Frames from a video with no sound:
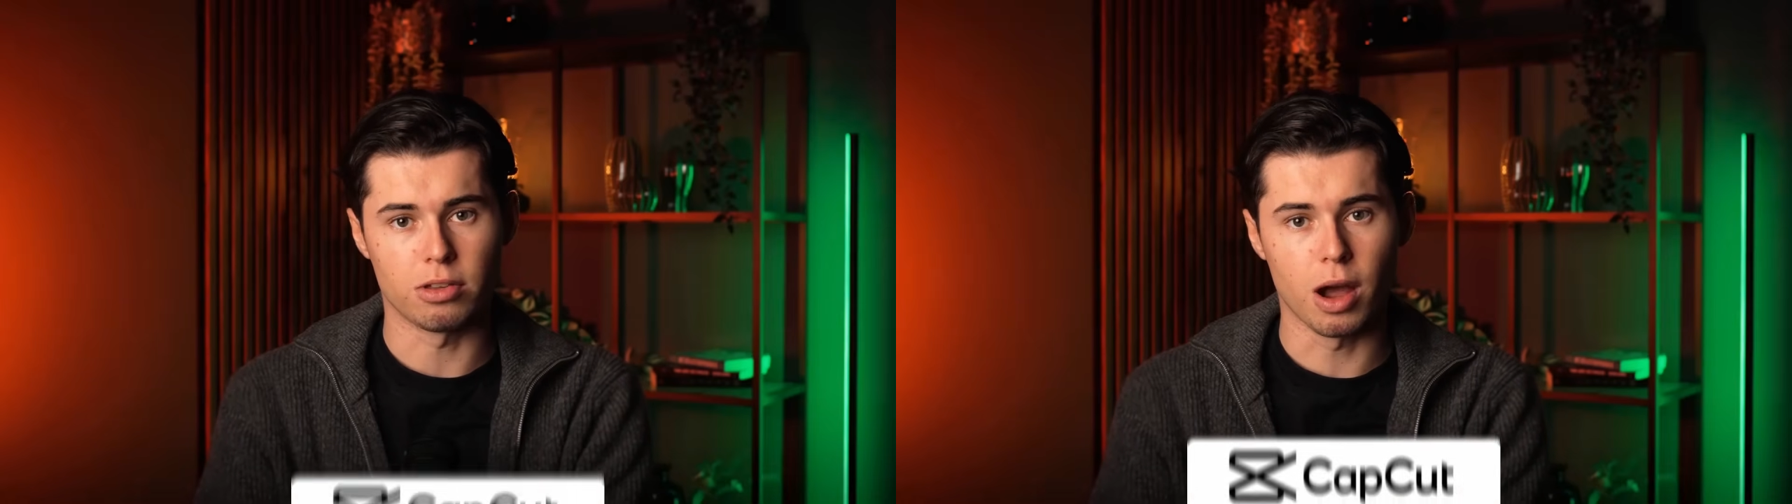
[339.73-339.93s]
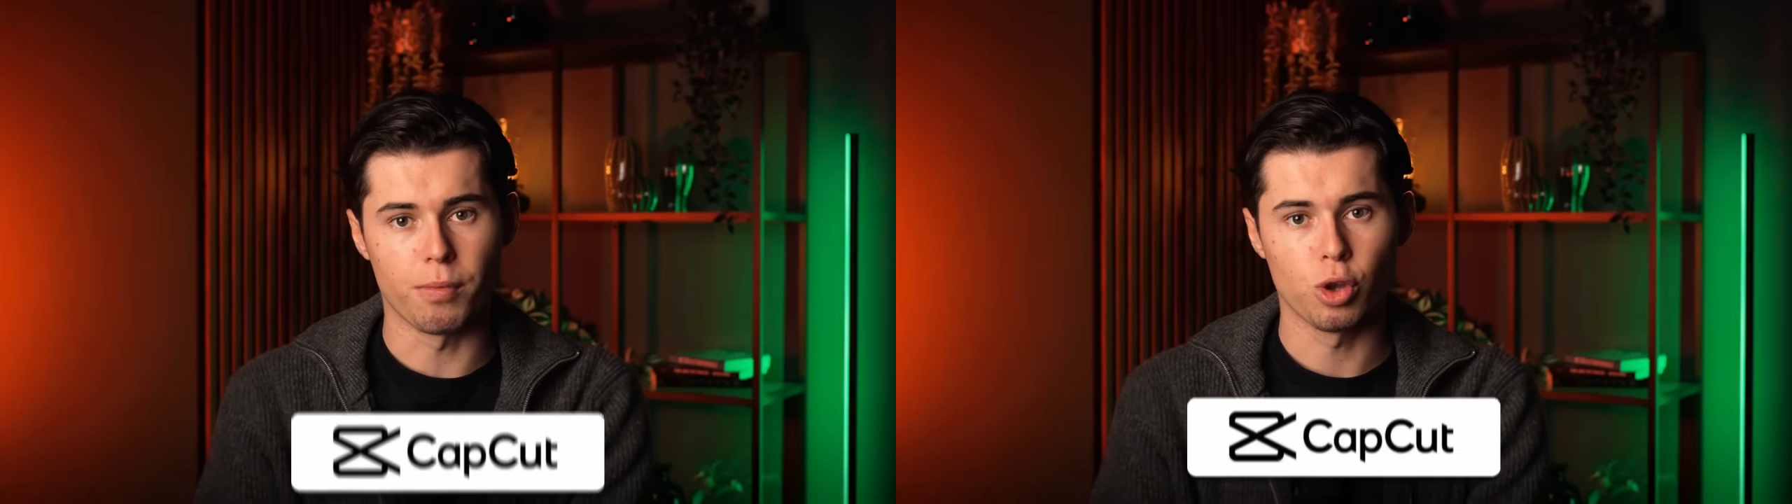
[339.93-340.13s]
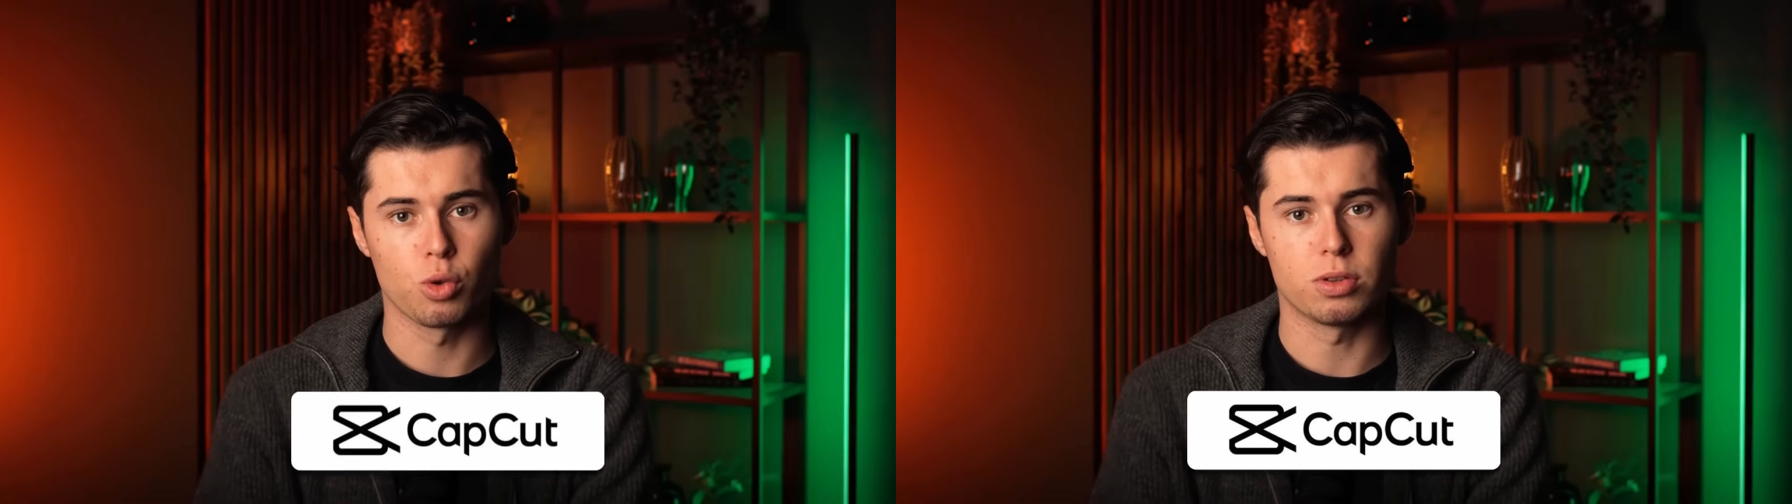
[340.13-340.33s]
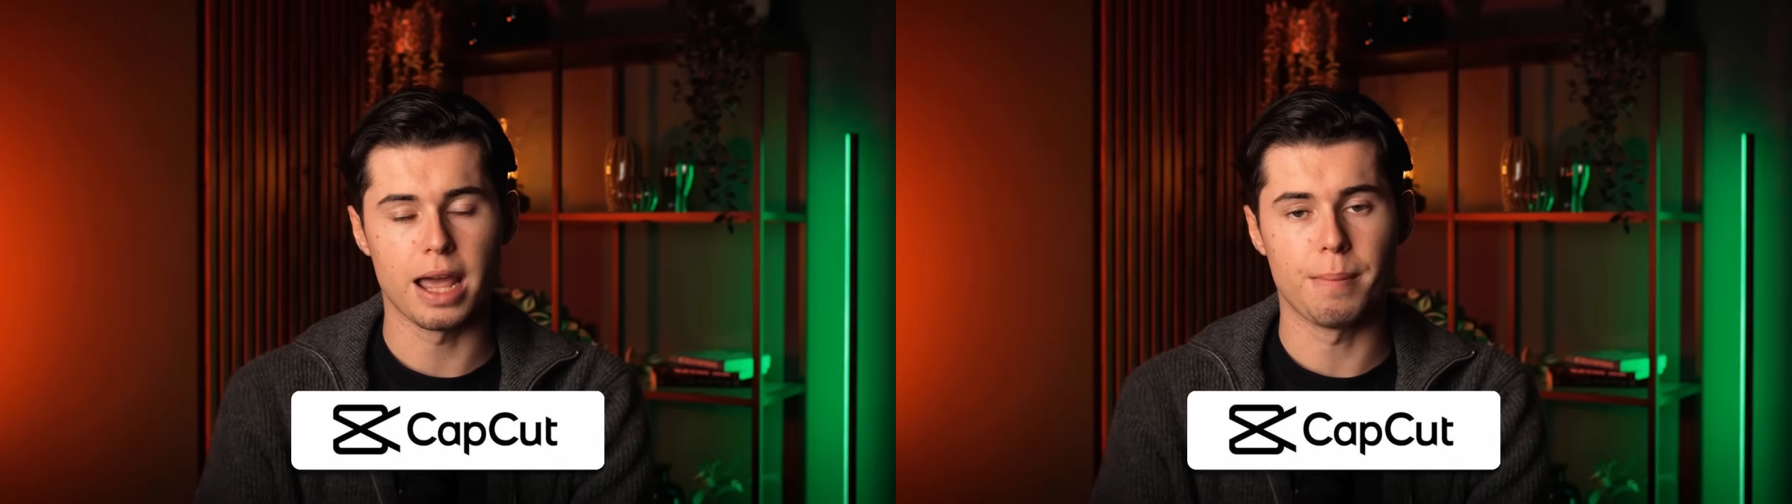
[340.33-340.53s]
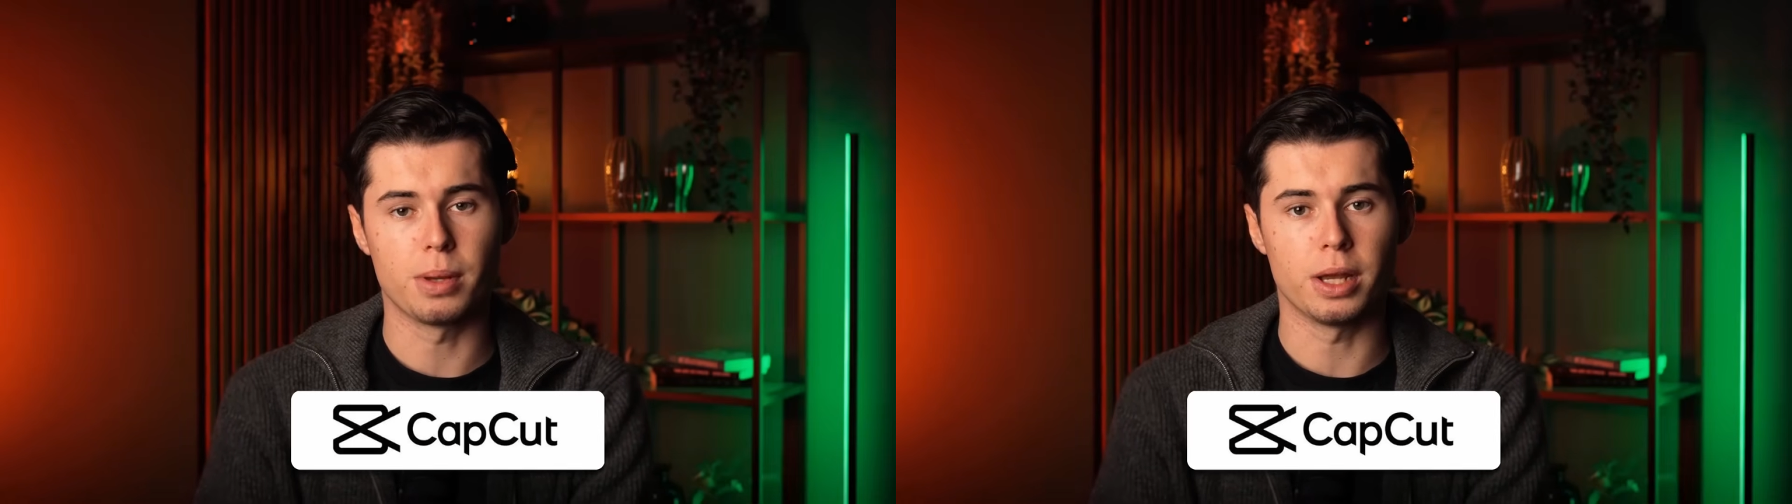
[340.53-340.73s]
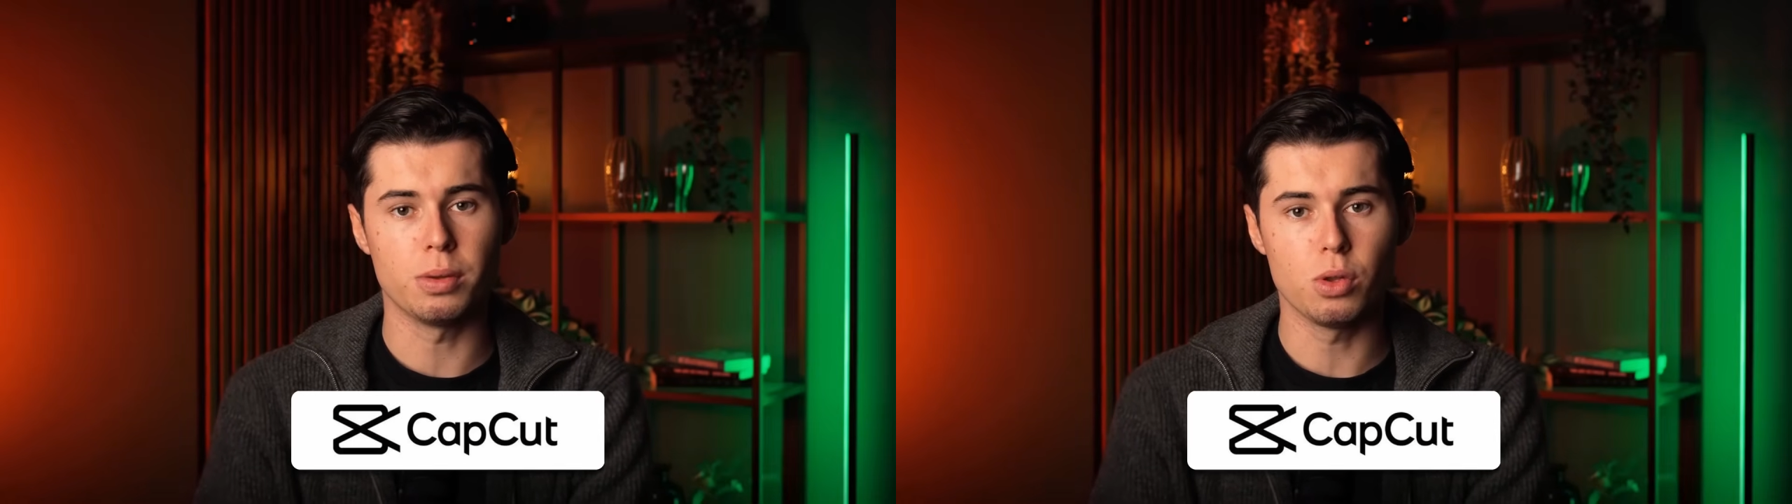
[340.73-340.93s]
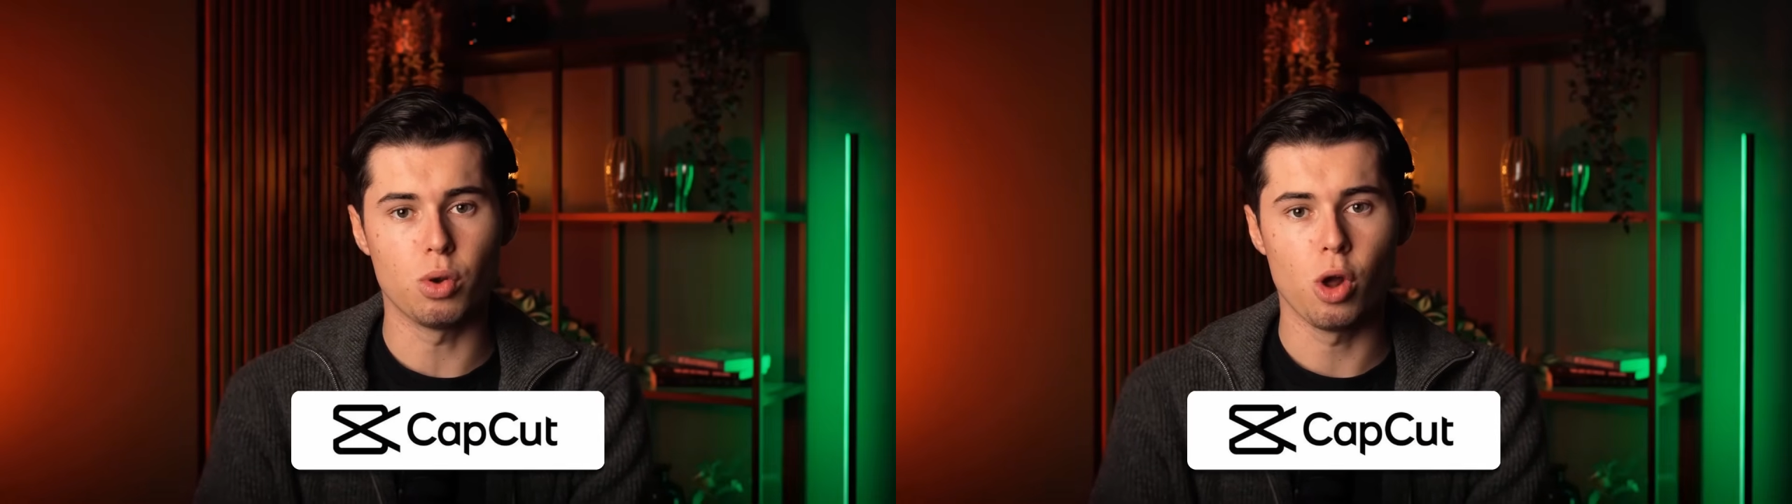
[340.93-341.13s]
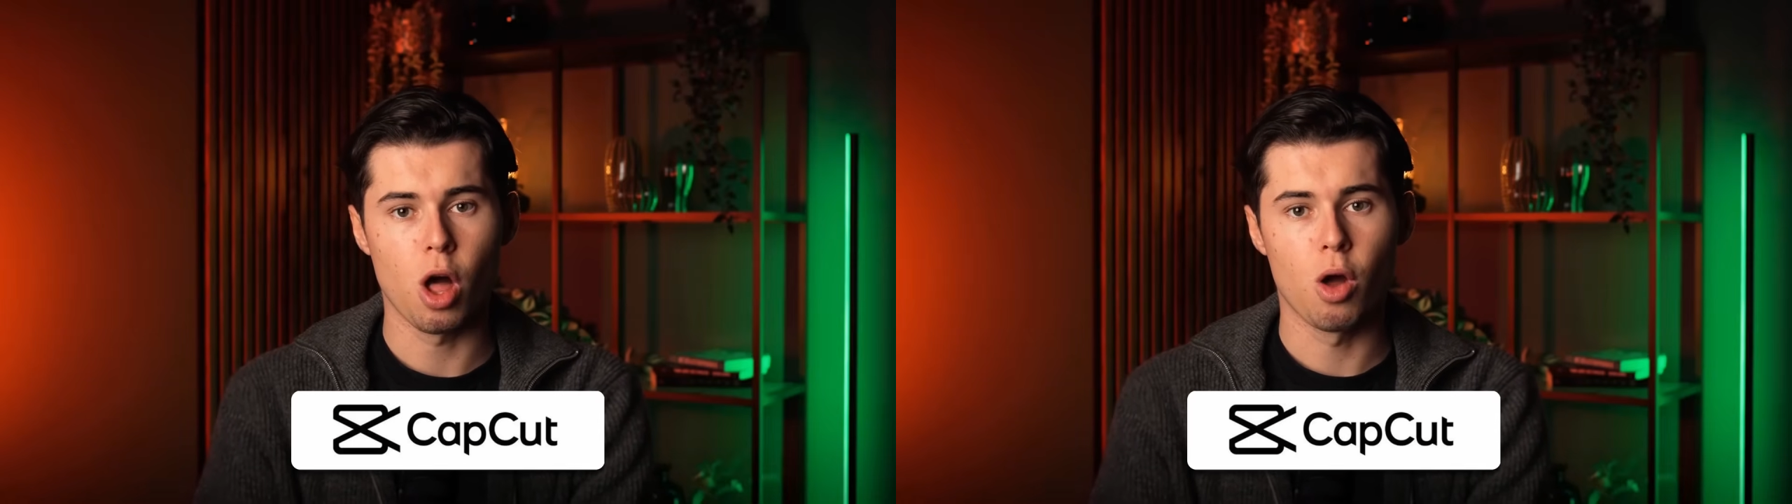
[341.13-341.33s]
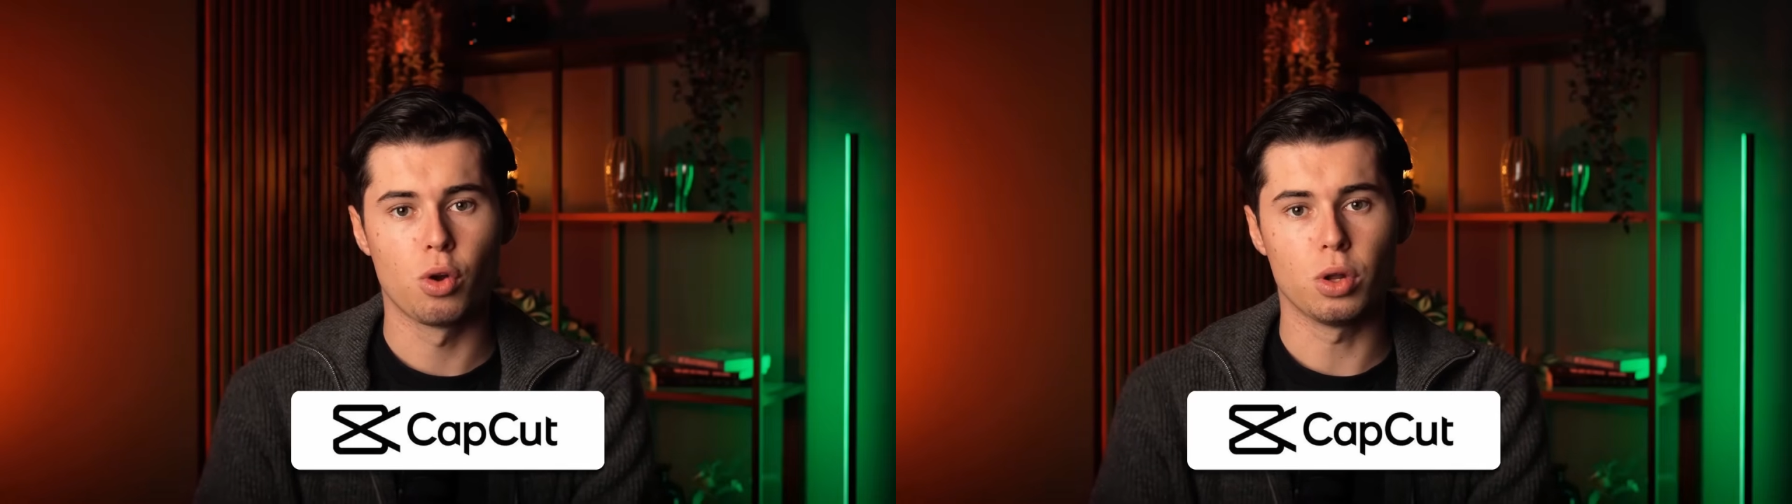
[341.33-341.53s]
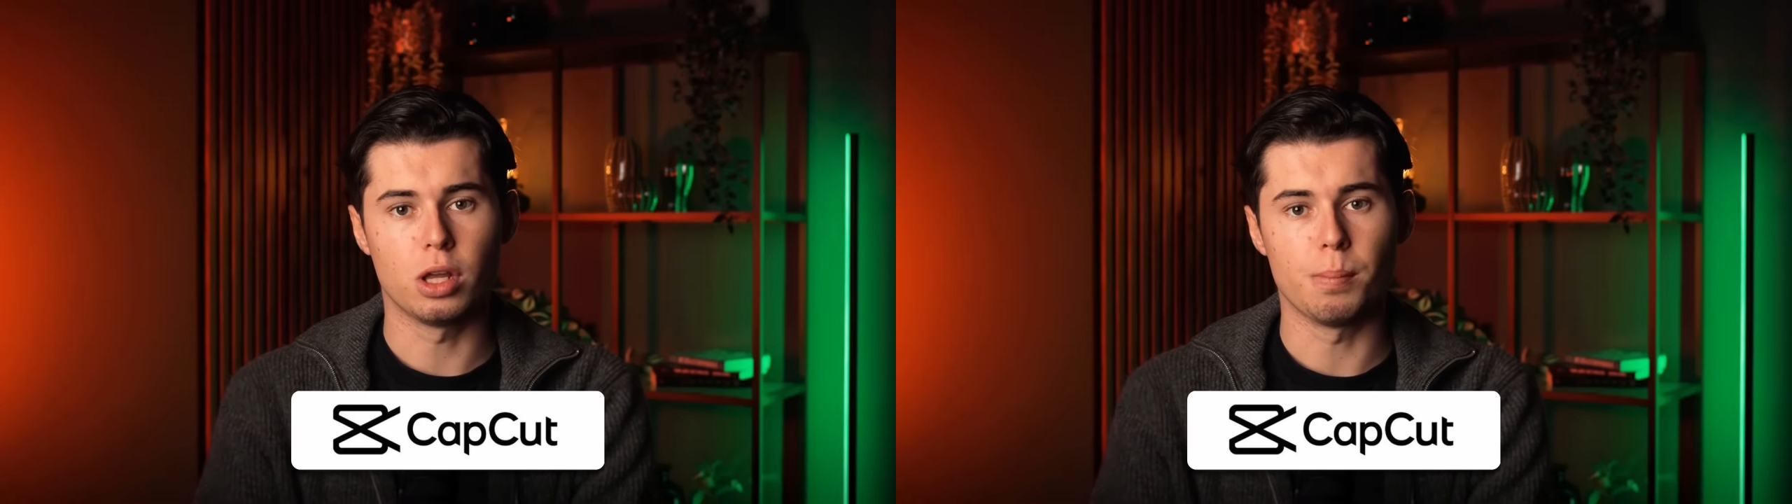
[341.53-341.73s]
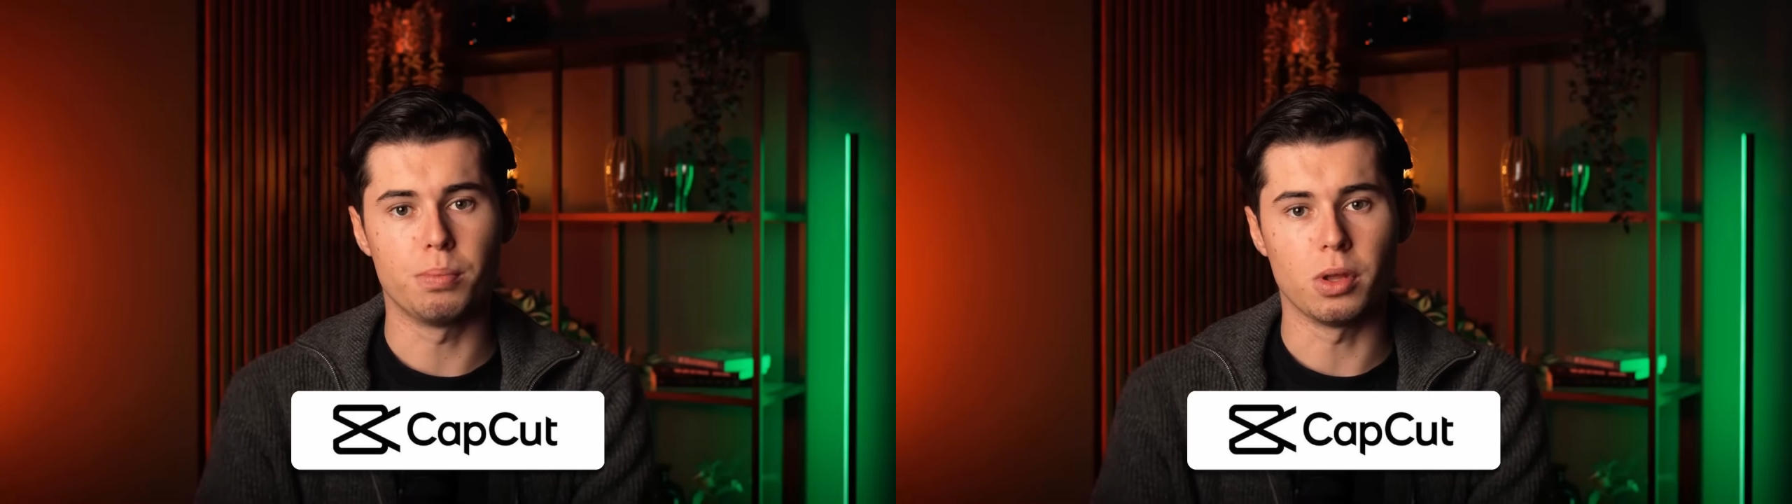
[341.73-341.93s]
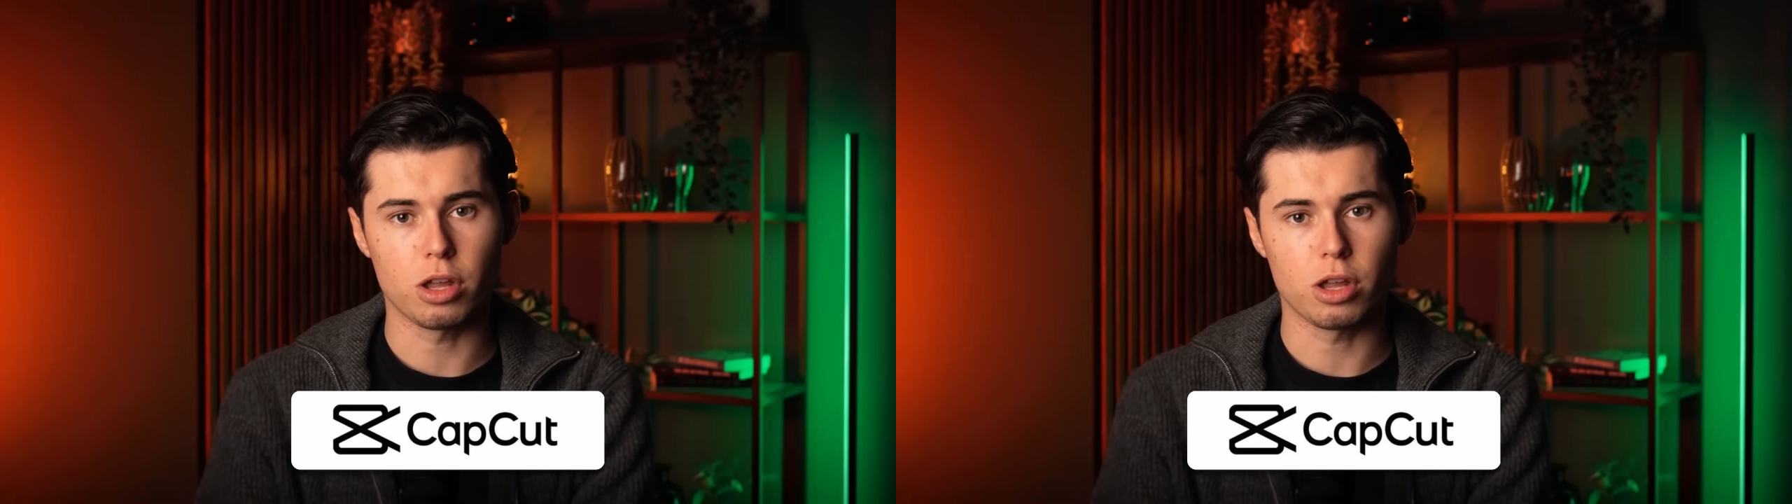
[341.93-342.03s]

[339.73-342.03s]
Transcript: it's time to use CapCut to turn all your clips